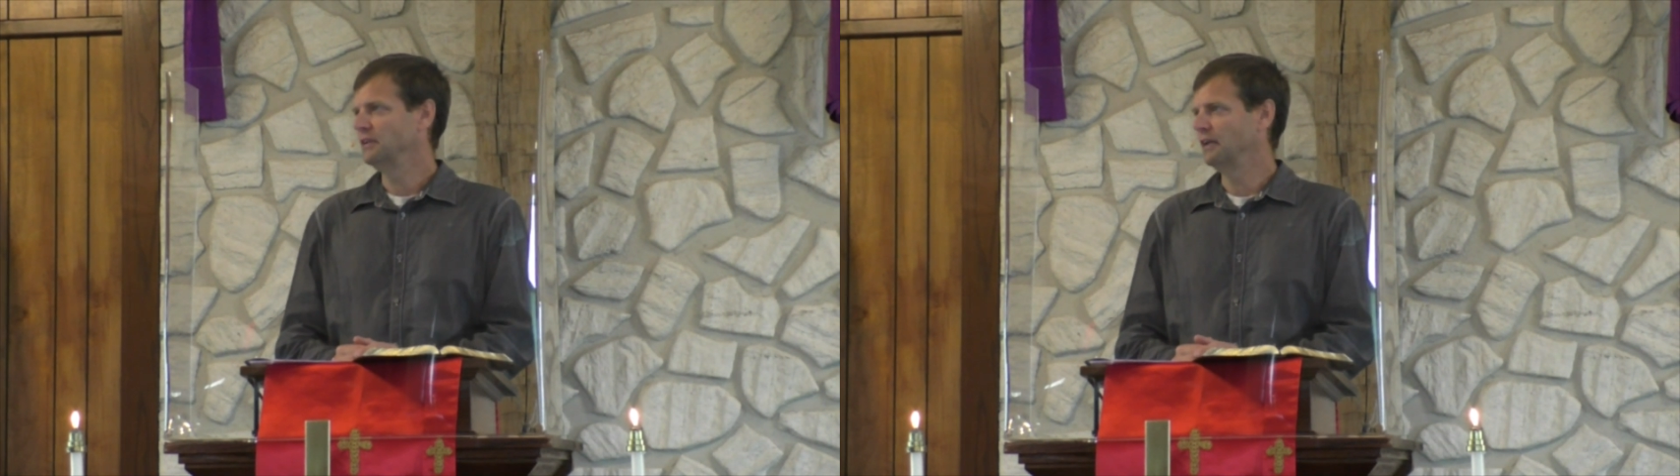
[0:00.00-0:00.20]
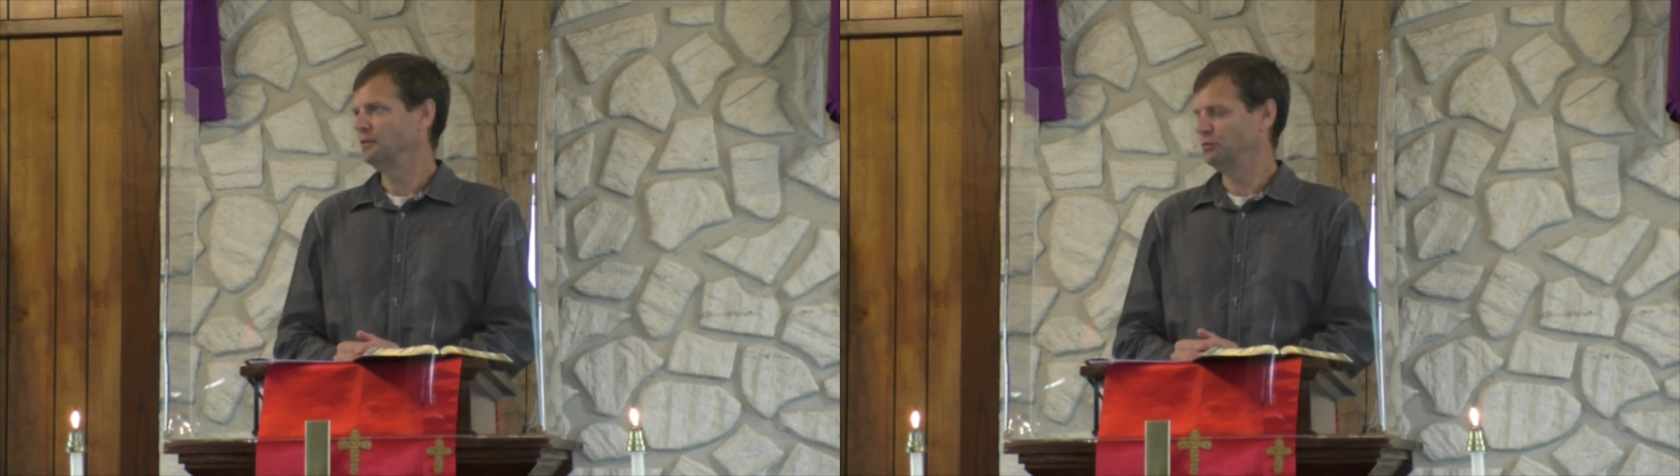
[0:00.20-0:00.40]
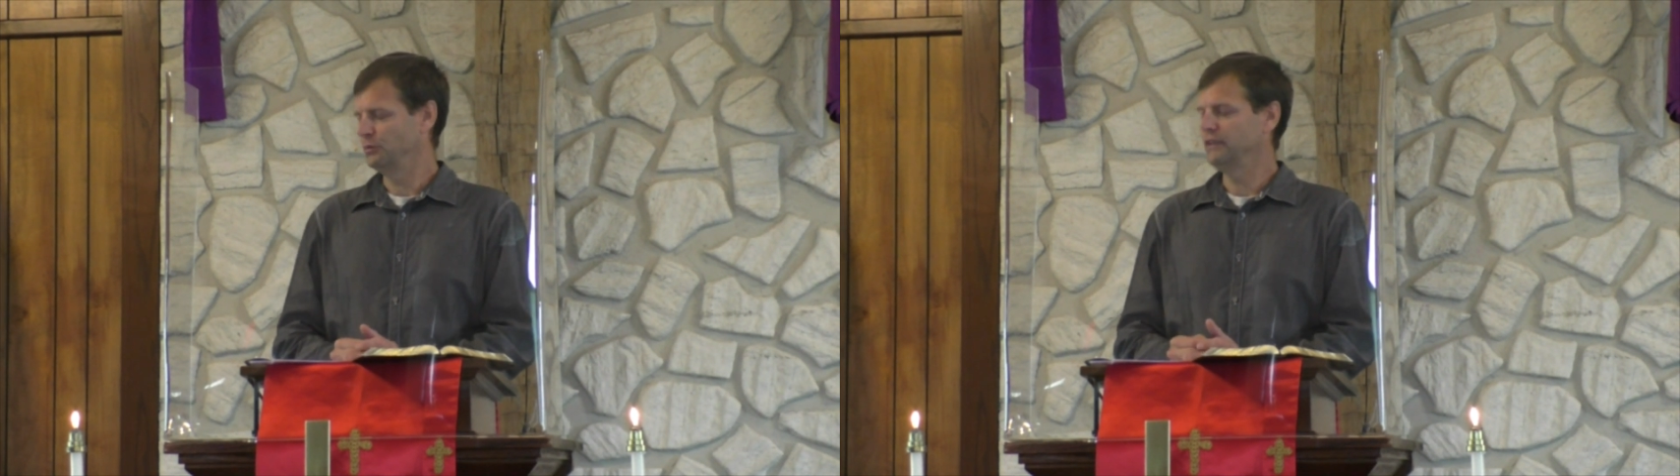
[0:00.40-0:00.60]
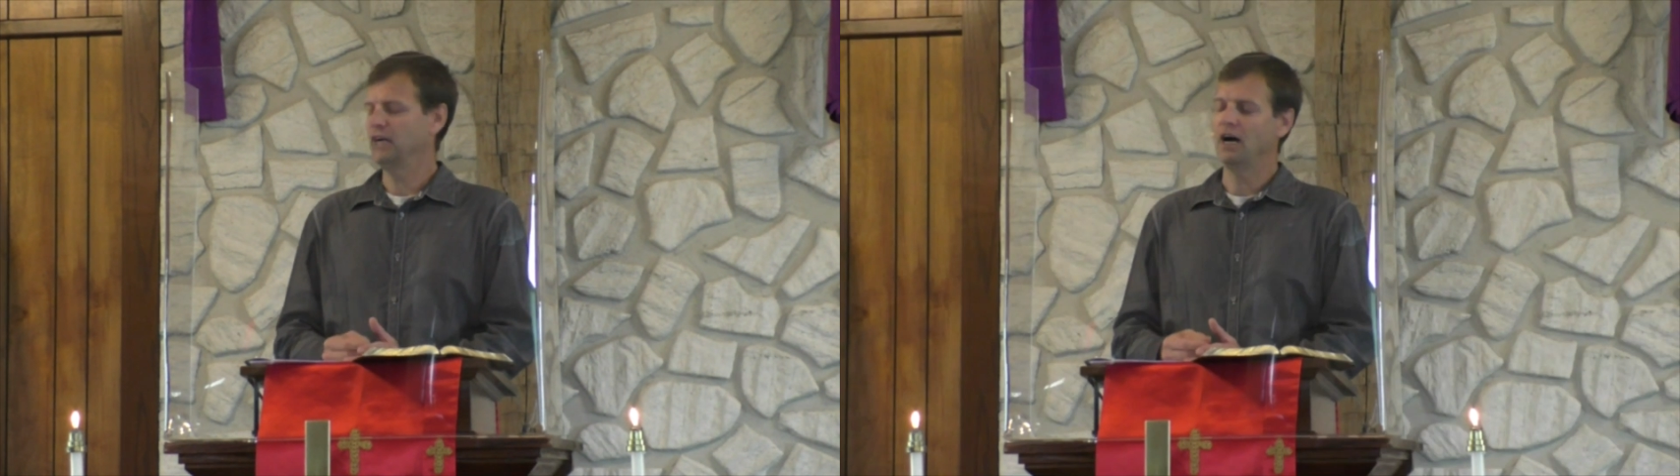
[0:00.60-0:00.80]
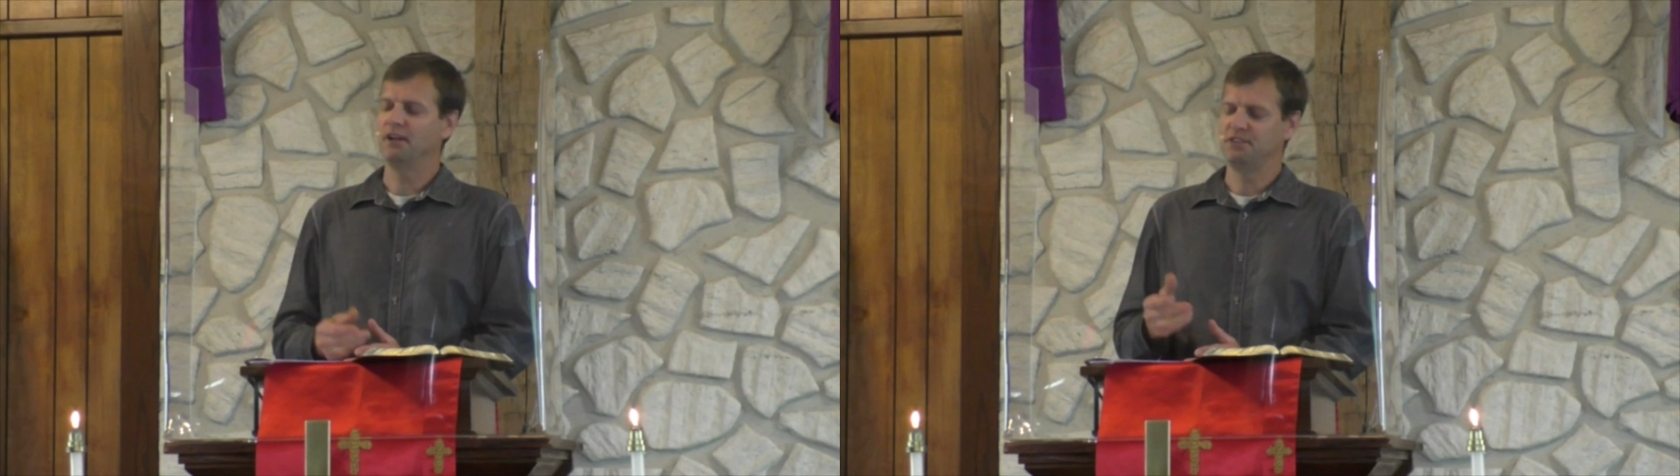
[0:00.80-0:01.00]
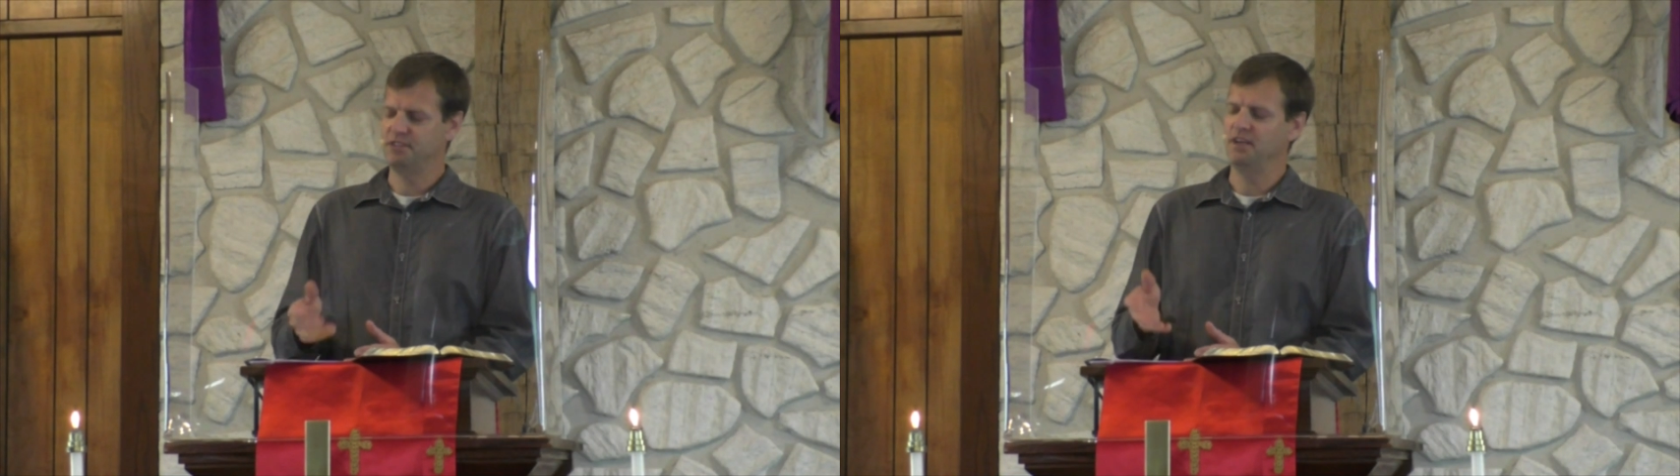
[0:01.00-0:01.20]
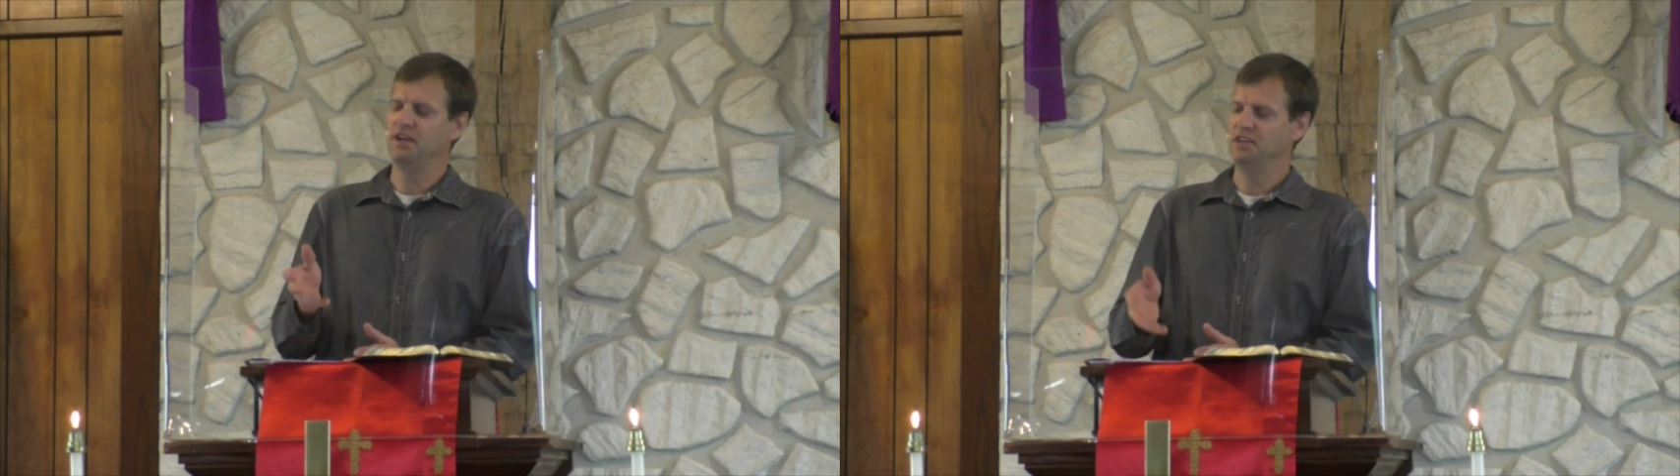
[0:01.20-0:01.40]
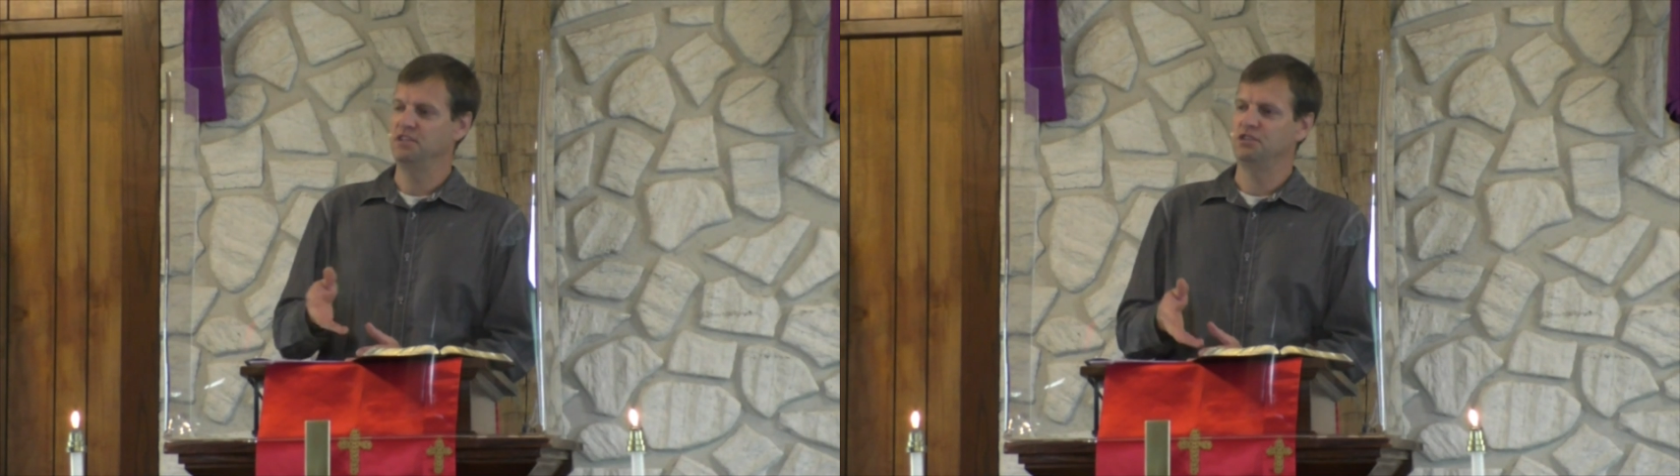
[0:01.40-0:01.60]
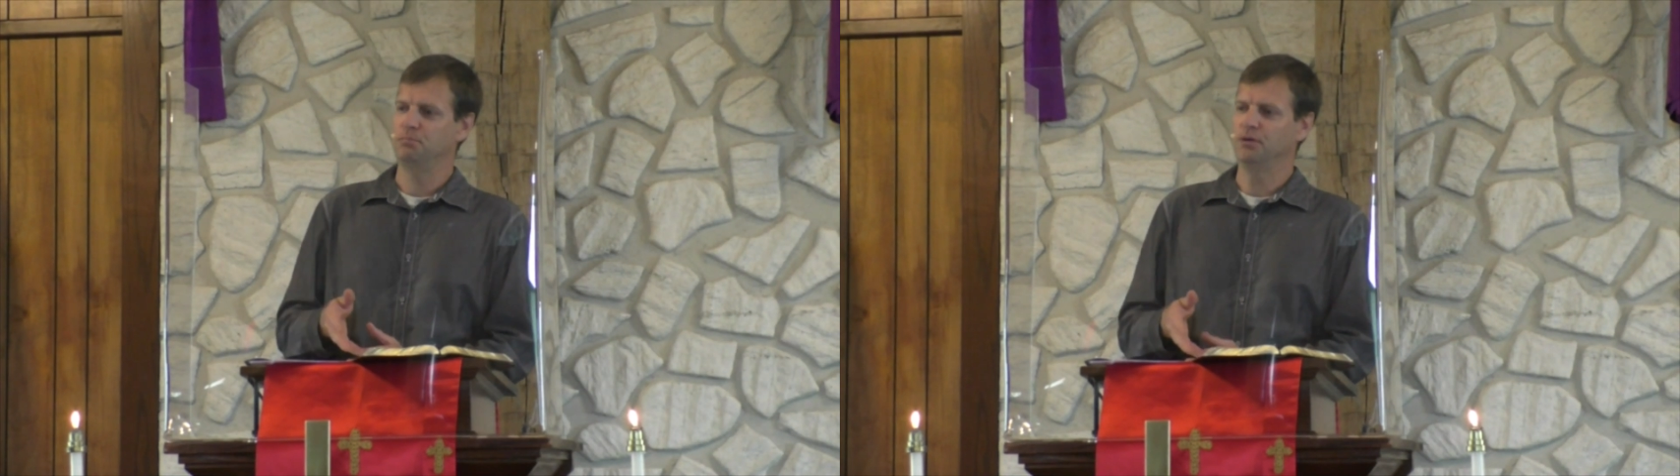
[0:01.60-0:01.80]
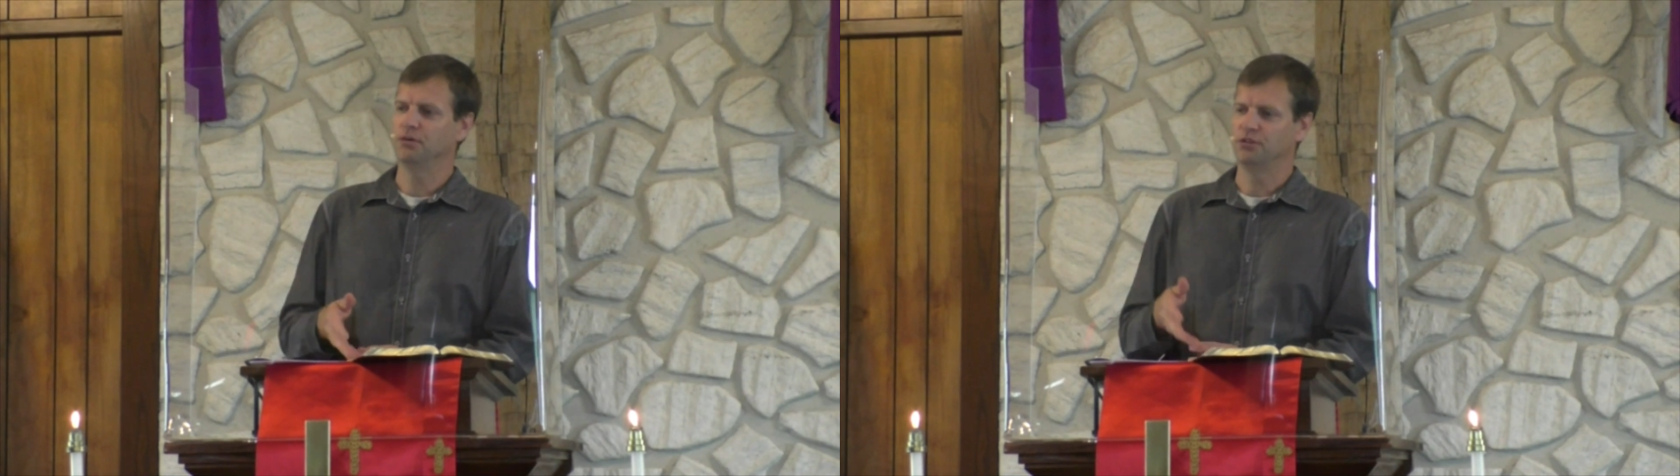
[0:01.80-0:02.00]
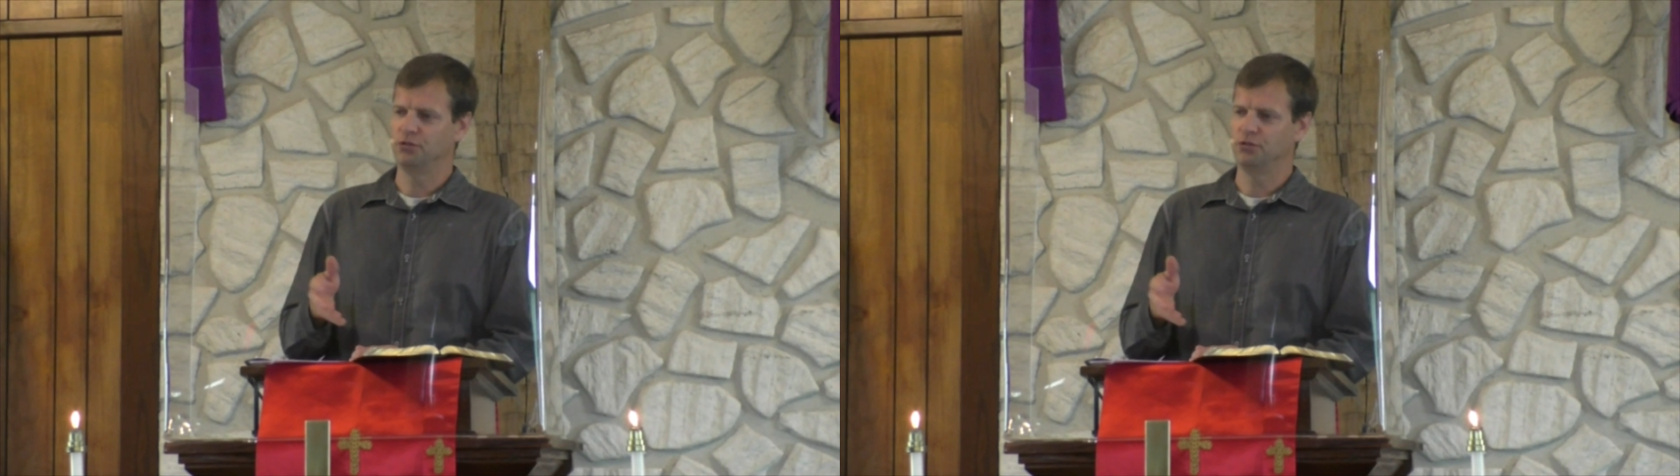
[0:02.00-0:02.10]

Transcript: That is when God sent his spirit